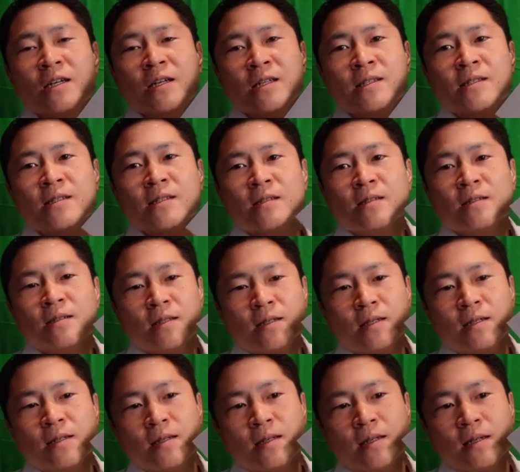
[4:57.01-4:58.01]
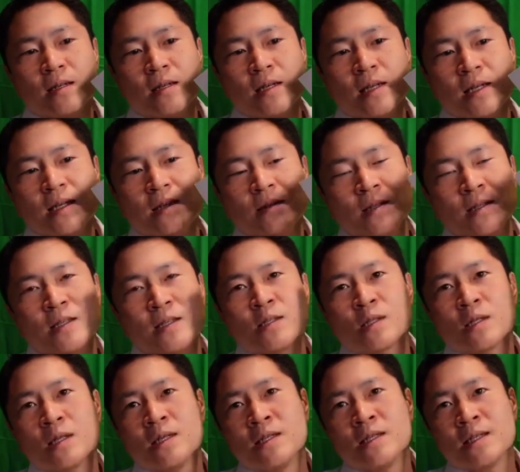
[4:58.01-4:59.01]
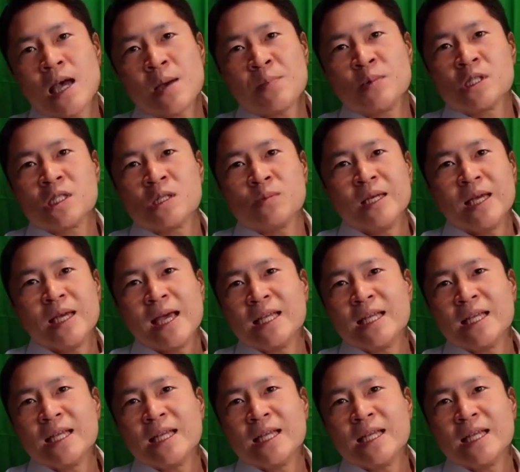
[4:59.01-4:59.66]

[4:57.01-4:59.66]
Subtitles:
It's this happens to be